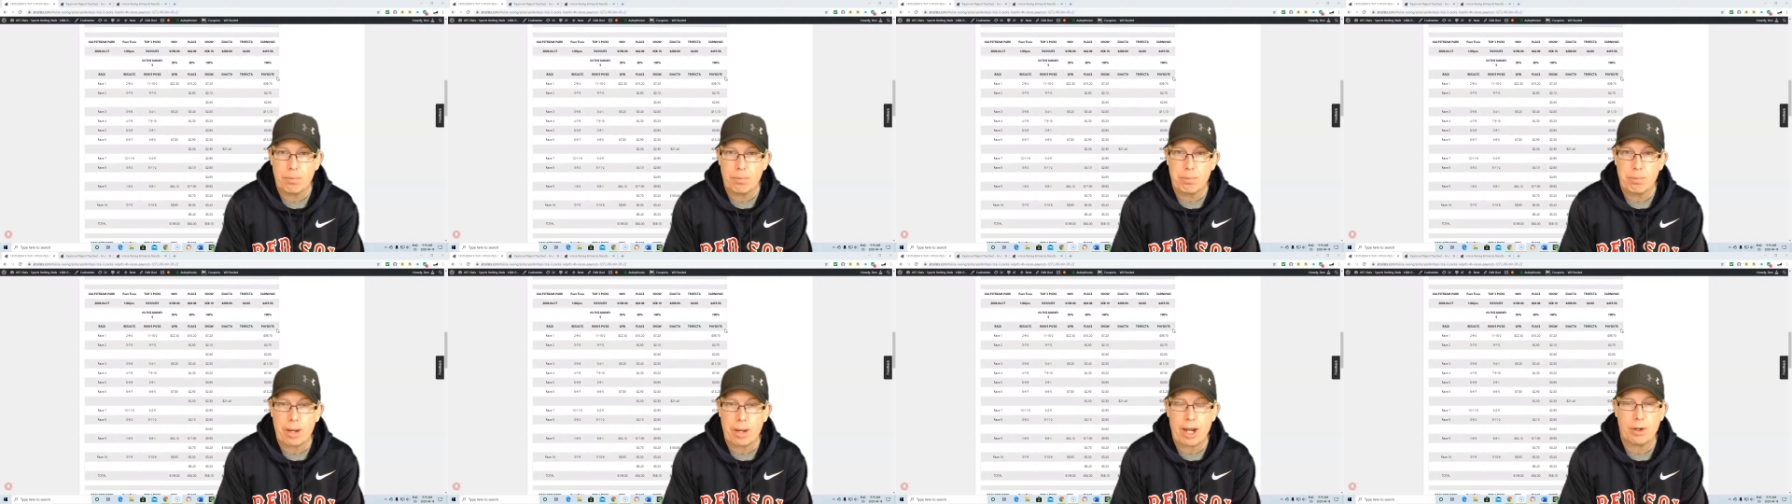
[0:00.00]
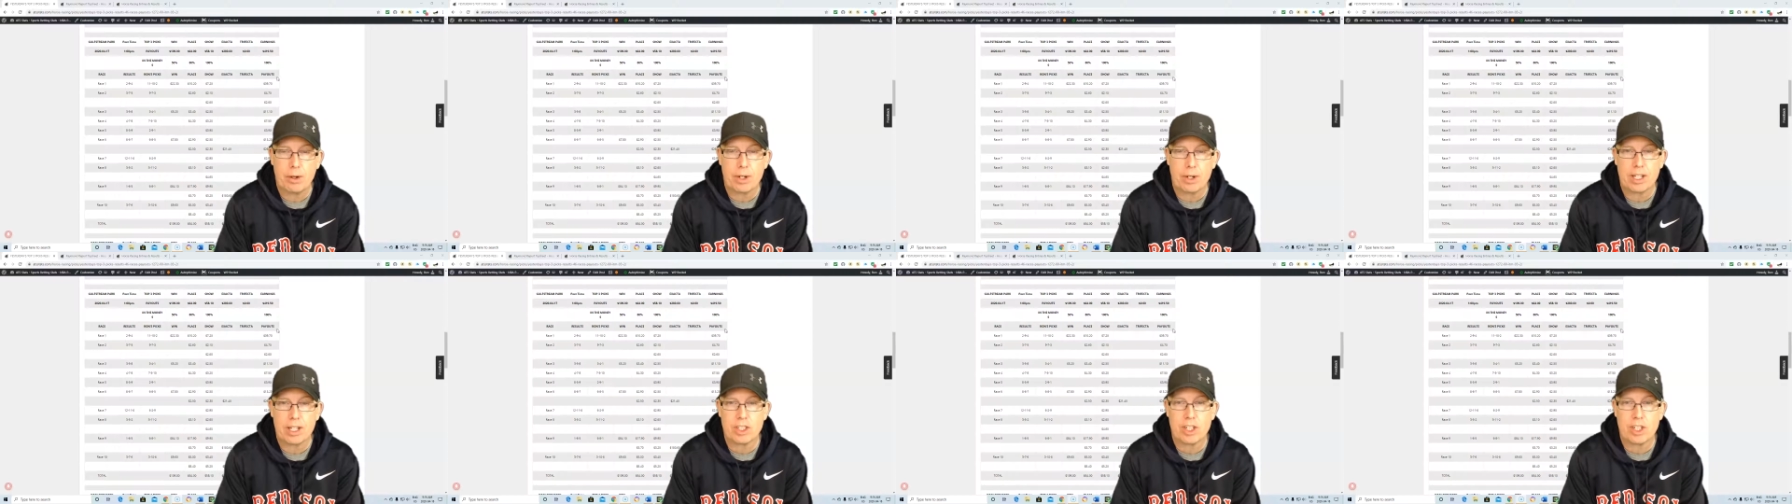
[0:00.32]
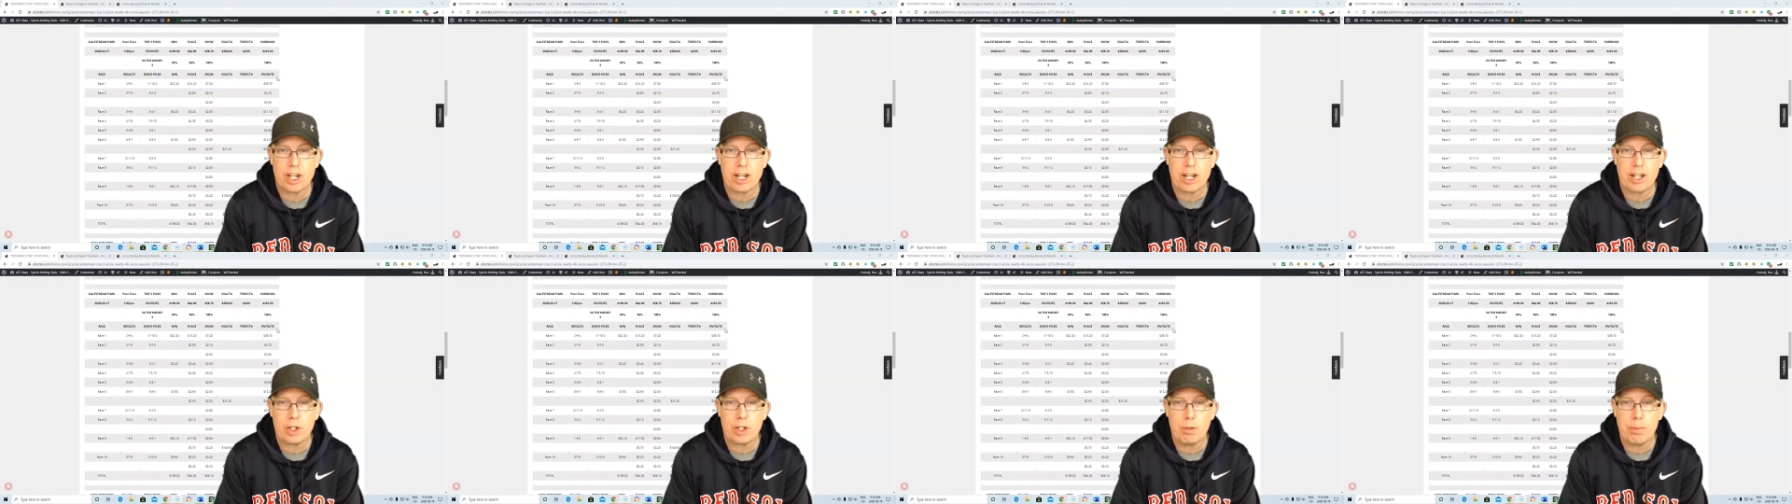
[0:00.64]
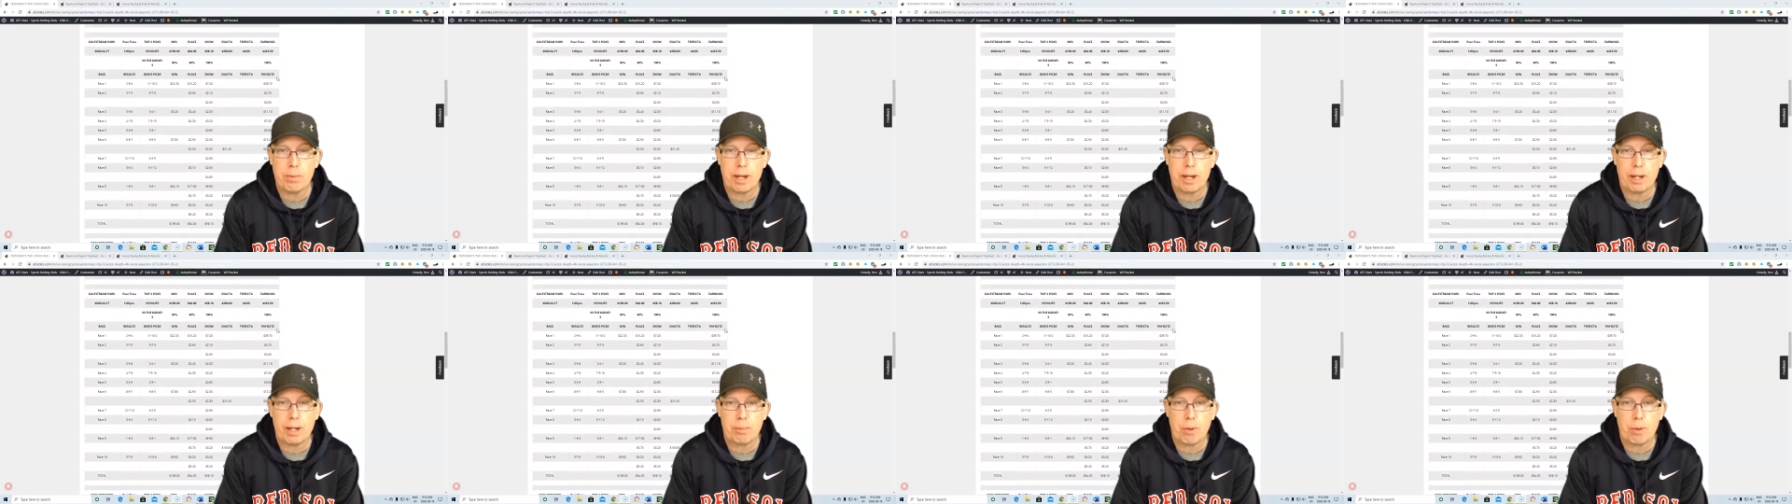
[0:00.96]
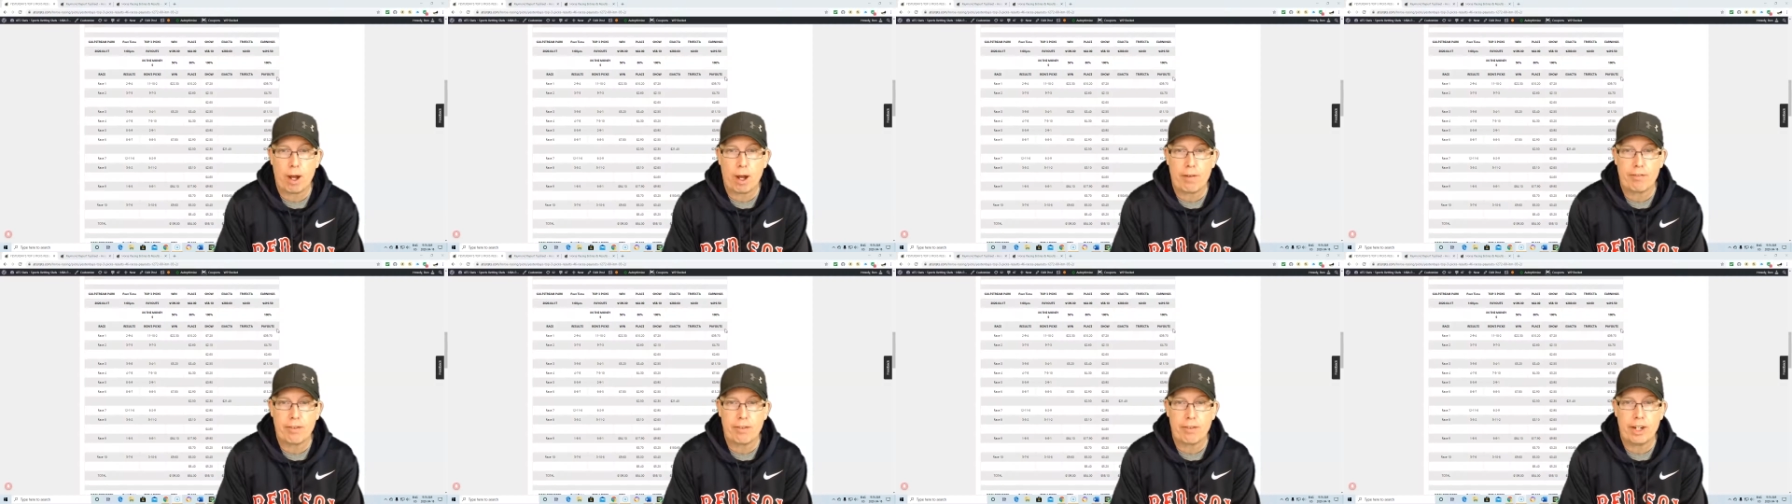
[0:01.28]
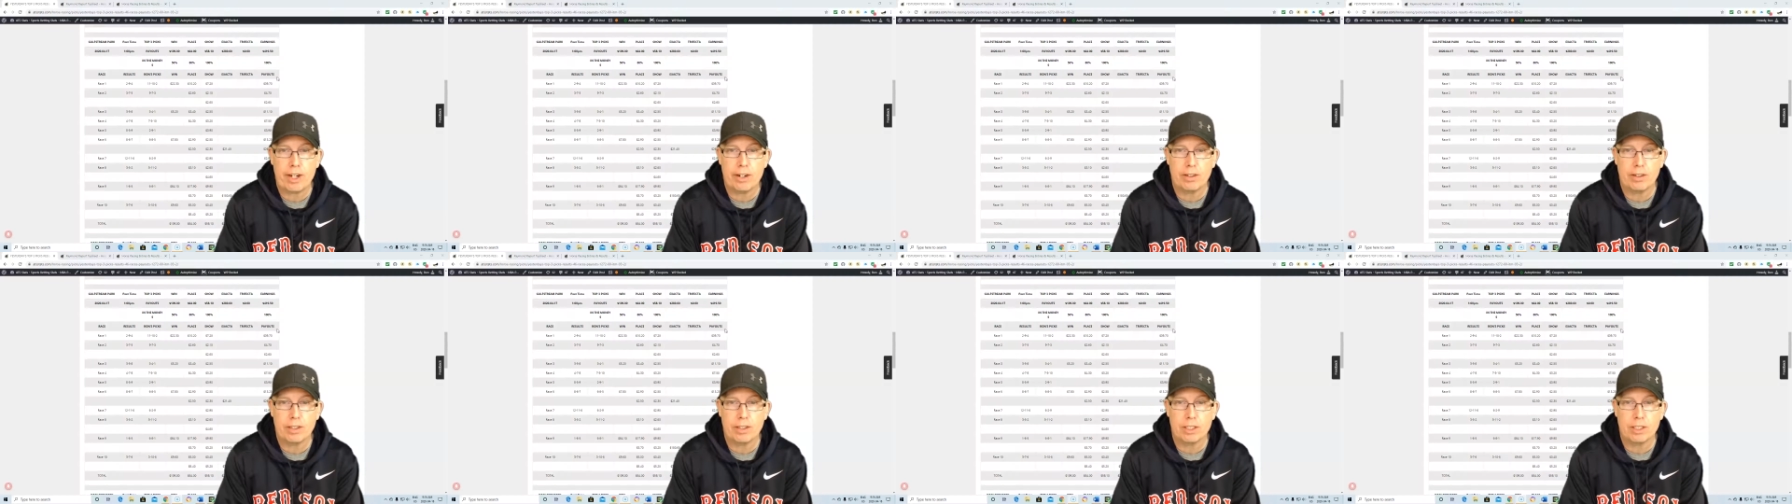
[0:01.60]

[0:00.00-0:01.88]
Payout yesterday, you made a profit here